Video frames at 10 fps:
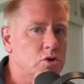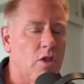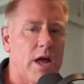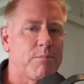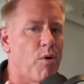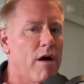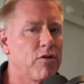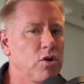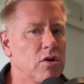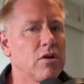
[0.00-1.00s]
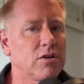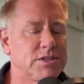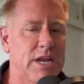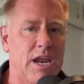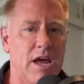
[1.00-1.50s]
are like, Bravo, you don't
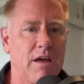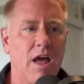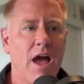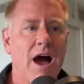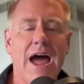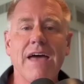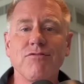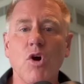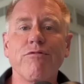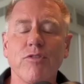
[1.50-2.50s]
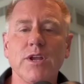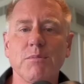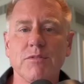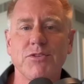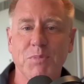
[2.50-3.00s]
understand. I, I have no freedom
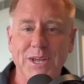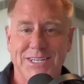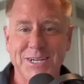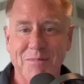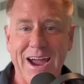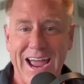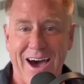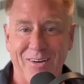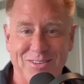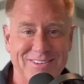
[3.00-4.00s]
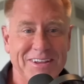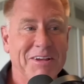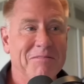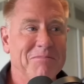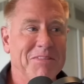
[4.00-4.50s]
of speech in my house.
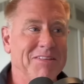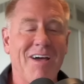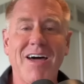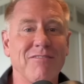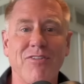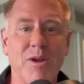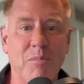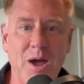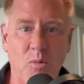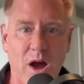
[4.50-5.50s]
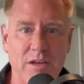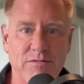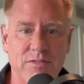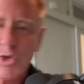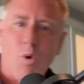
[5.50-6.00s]
Not in front of my
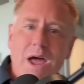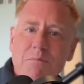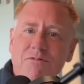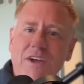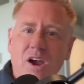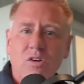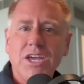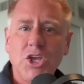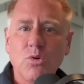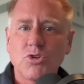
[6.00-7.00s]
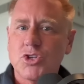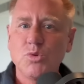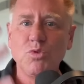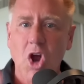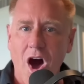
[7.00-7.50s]
wife. So I'm very used
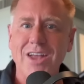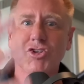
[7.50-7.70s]
to not